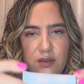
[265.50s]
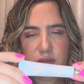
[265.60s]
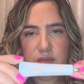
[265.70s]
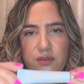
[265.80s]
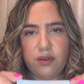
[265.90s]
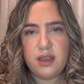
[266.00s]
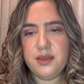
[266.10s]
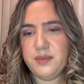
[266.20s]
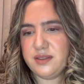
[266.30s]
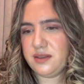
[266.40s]
So I
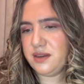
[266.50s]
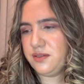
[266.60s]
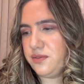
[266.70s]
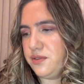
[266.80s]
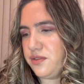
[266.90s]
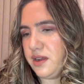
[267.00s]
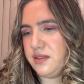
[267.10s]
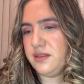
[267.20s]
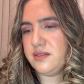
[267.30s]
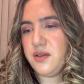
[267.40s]
am excited for
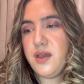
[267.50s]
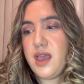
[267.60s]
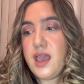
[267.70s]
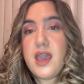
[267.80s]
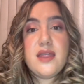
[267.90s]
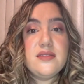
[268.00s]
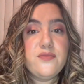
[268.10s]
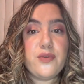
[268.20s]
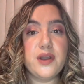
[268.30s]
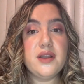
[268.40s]
trying this out. And
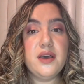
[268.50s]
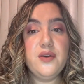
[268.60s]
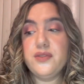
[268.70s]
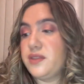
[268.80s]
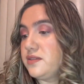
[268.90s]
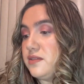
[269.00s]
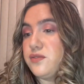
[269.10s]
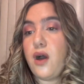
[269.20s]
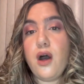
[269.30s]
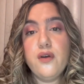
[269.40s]
for right now, this is
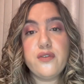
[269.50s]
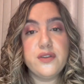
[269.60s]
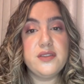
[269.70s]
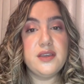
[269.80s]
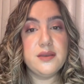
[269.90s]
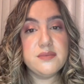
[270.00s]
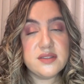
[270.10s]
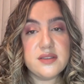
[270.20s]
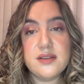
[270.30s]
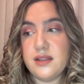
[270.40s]
all for the
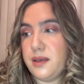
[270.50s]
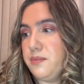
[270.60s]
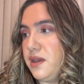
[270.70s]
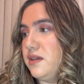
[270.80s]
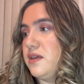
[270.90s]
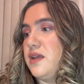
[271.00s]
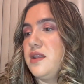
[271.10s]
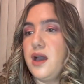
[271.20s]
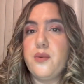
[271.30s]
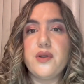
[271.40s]
Ipsy Glam bag.
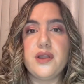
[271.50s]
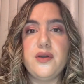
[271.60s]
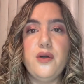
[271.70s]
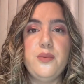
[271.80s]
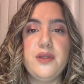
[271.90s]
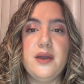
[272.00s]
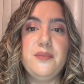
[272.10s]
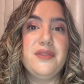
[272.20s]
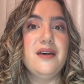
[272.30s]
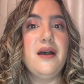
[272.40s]
Now we're gonna open up
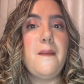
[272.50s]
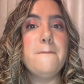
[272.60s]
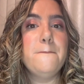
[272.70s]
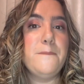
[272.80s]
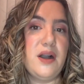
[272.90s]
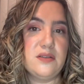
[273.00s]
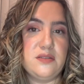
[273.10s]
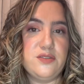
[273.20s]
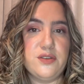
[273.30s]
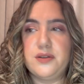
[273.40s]
the
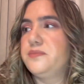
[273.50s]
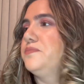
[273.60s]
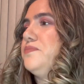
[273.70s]
Boxycharm.